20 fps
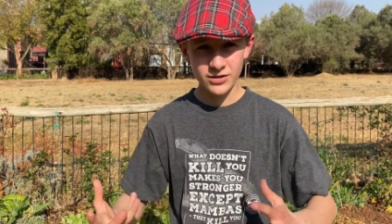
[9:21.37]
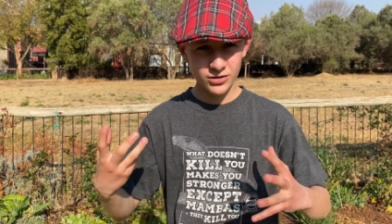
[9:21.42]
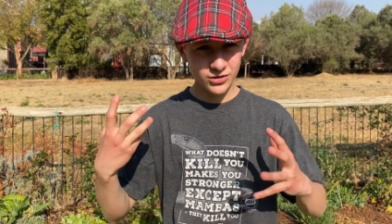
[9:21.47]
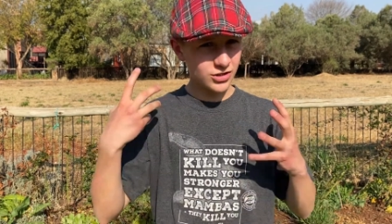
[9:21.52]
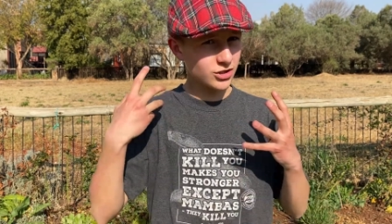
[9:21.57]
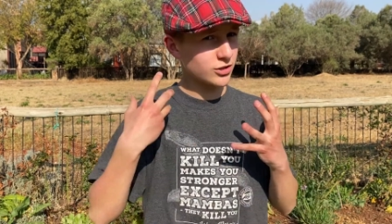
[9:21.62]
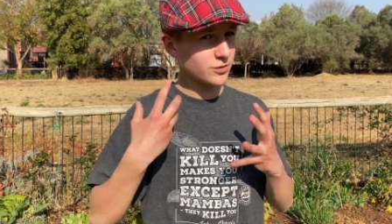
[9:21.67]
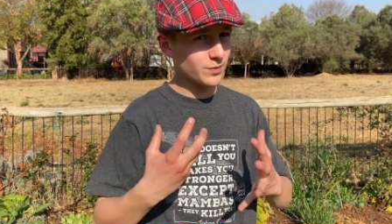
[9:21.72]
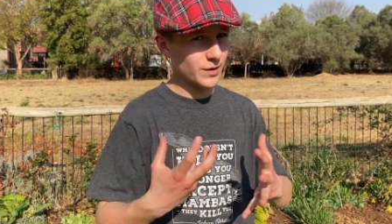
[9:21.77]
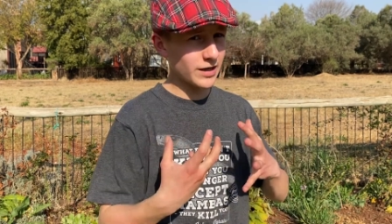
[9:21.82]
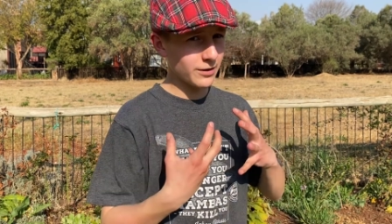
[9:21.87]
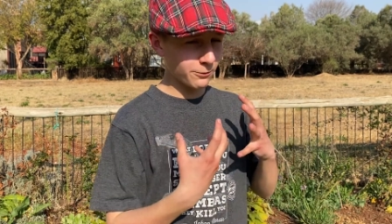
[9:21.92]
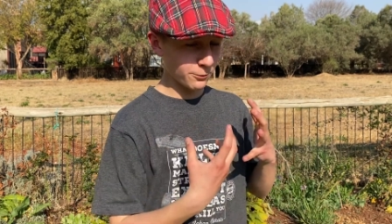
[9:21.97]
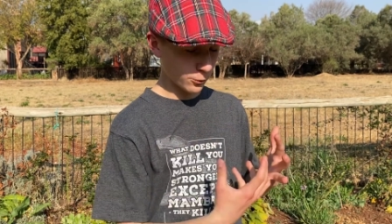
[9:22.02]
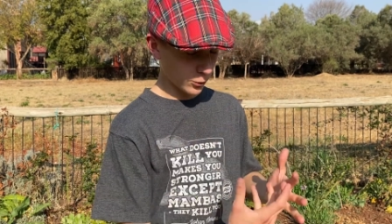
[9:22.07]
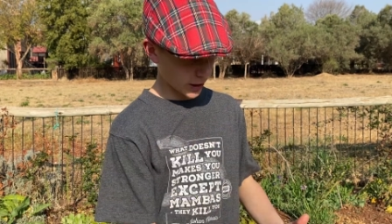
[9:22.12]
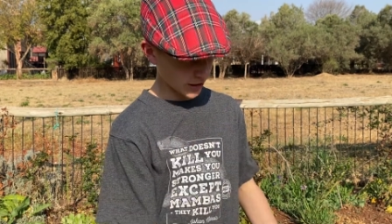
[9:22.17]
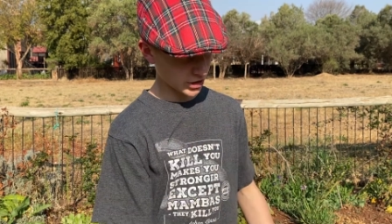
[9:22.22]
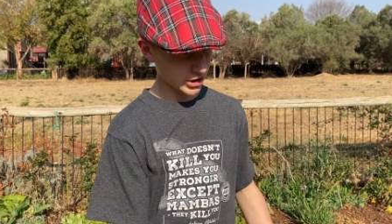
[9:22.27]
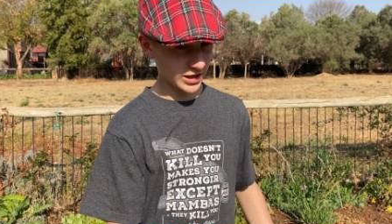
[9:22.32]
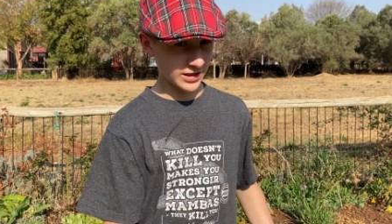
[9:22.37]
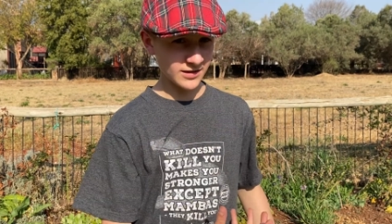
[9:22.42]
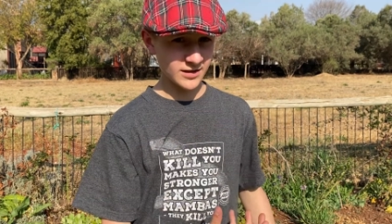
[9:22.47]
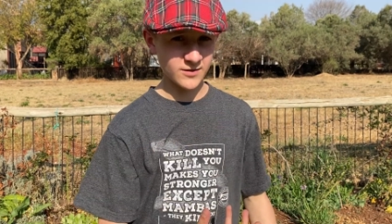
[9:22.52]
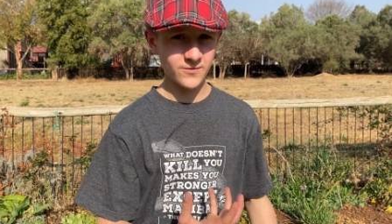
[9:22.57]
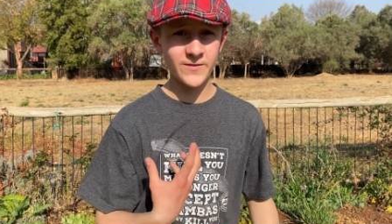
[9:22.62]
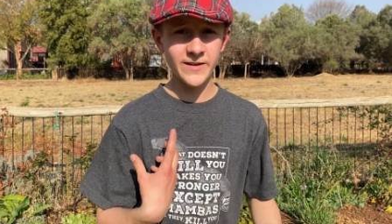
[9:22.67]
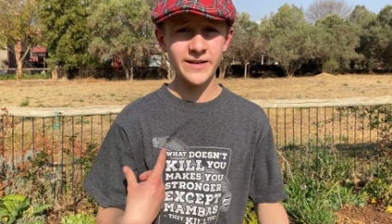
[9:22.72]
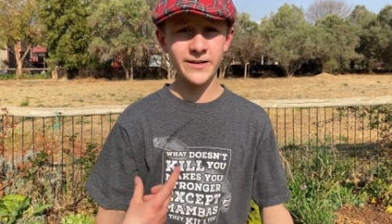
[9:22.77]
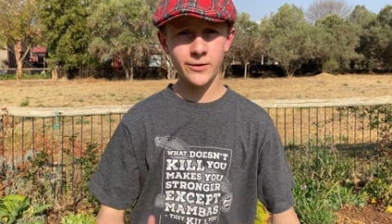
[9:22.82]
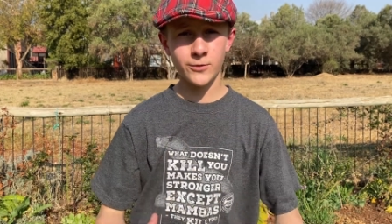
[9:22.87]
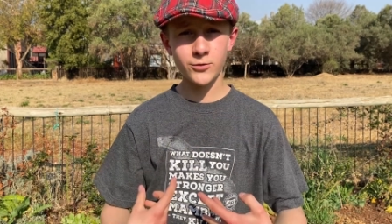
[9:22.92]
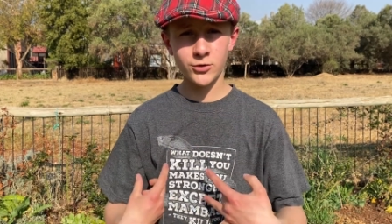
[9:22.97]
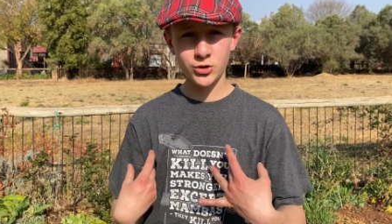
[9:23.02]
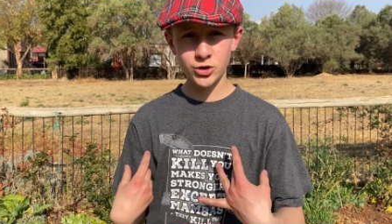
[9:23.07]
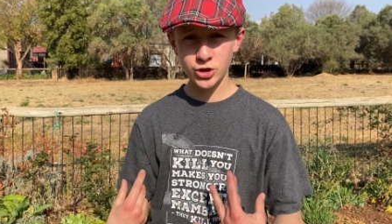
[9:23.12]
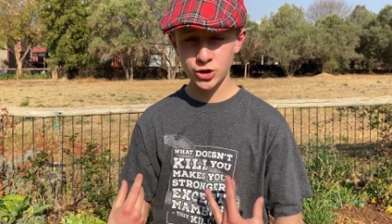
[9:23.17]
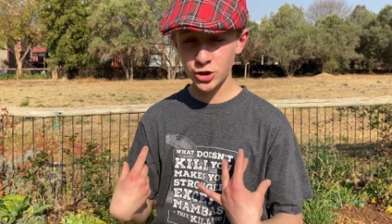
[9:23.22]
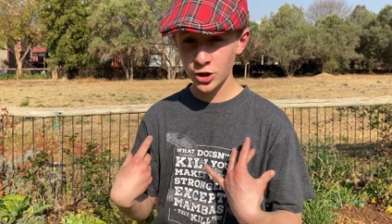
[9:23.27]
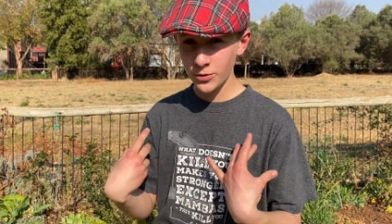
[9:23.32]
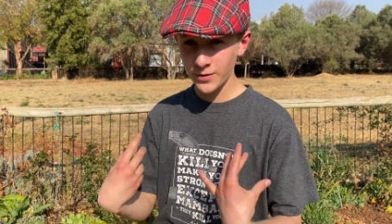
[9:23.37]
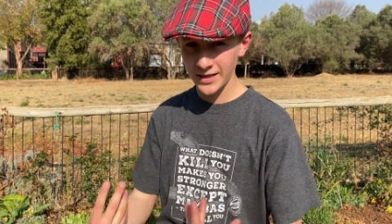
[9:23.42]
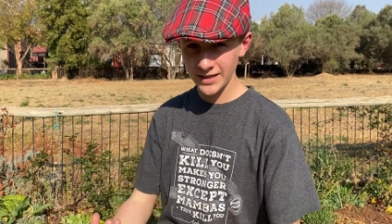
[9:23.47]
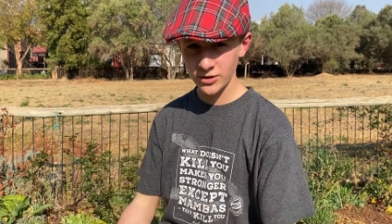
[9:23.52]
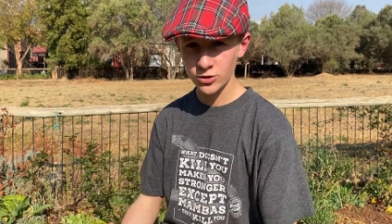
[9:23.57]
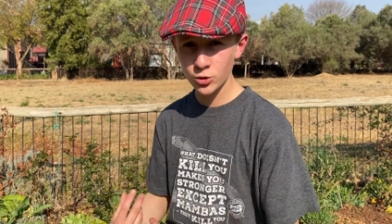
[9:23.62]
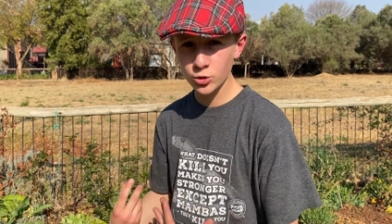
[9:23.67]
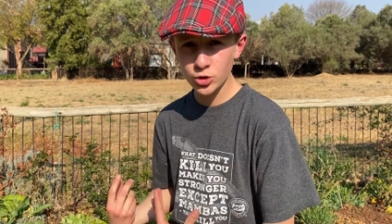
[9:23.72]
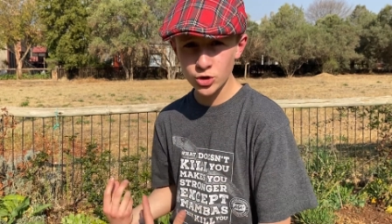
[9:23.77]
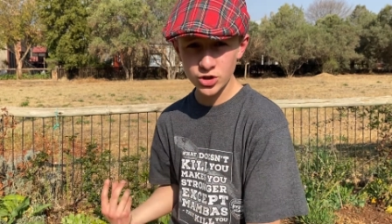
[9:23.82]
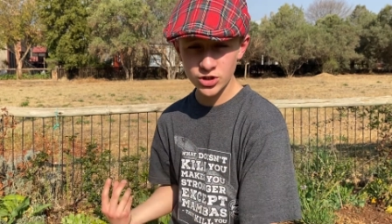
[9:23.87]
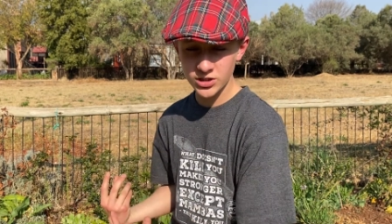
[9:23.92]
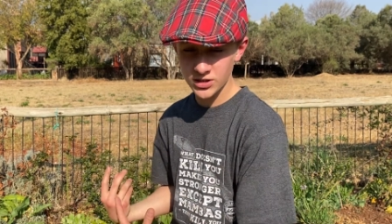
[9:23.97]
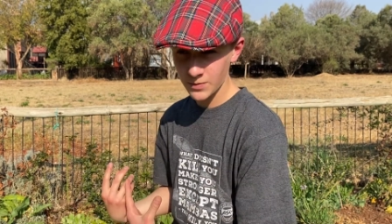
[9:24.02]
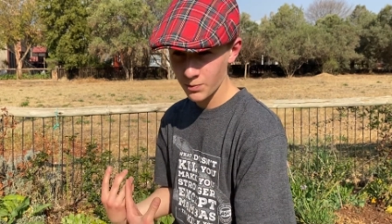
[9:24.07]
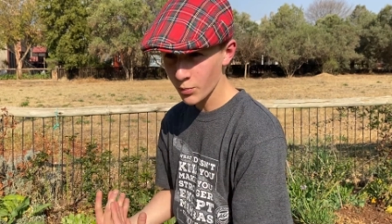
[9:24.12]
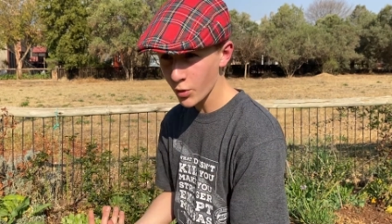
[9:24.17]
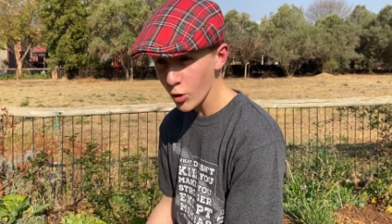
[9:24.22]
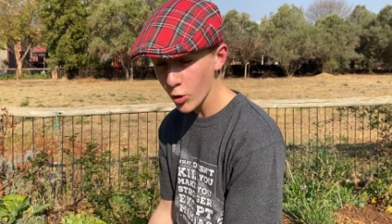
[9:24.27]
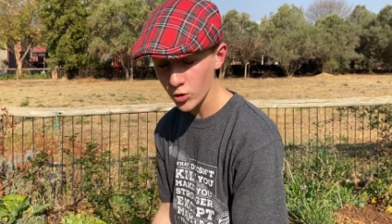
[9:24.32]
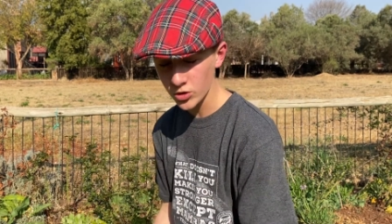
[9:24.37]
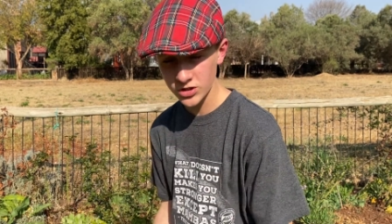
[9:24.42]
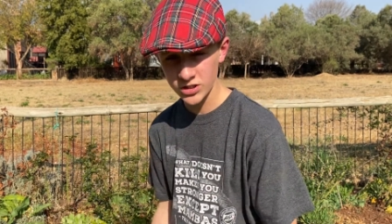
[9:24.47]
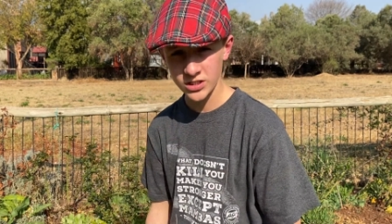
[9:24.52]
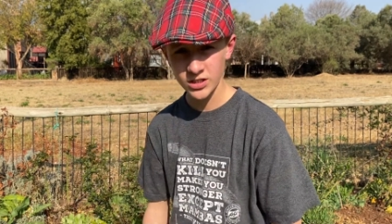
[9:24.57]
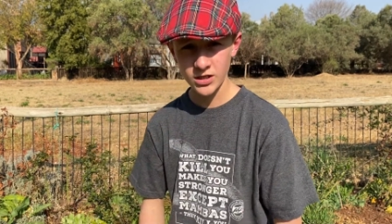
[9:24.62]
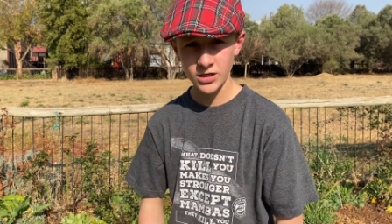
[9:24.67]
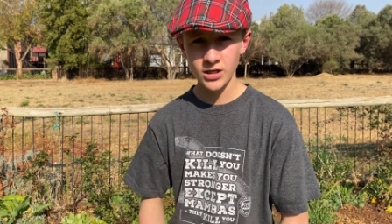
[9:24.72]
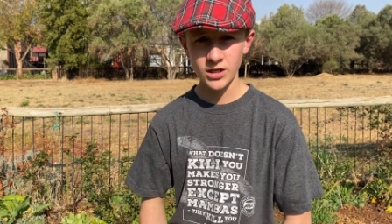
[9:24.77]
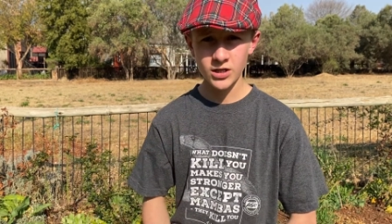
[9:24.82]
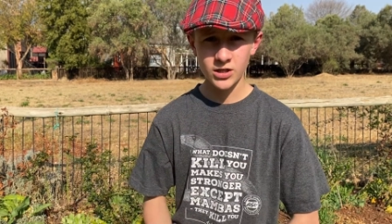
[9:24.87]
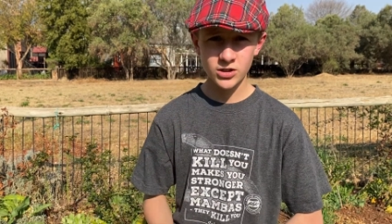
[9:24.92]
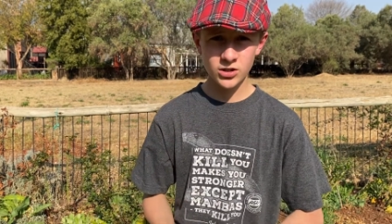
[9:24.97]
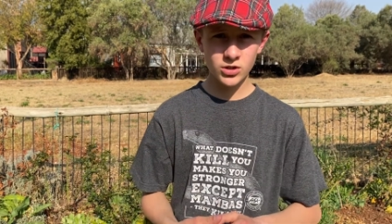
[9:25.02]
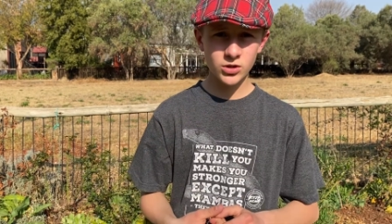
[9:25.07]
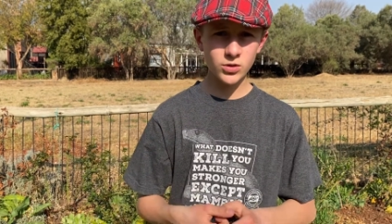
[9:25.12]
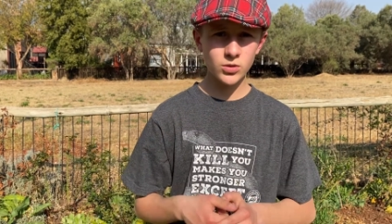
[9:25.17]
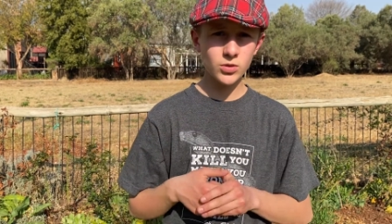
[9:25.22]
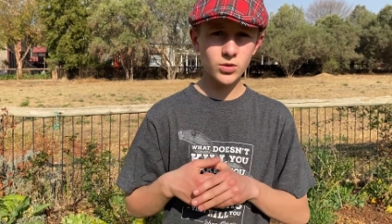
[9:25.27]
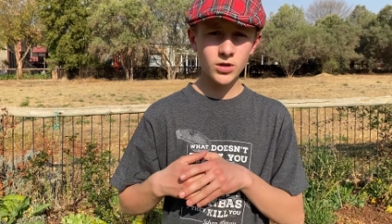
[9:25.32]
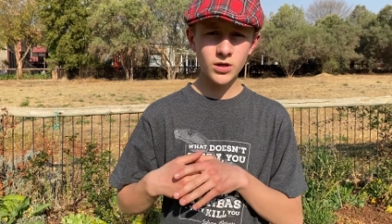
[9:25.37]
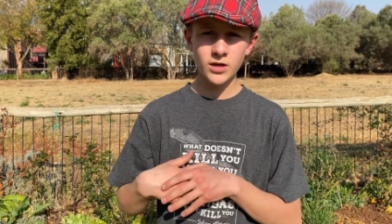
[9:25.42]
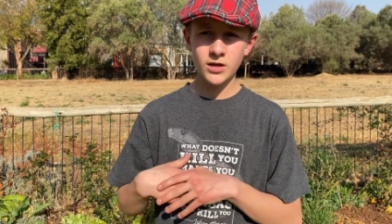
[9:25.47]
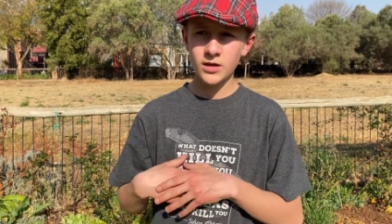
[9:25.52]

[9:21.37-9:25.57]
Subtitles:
Just by watching this video, you're showing your support to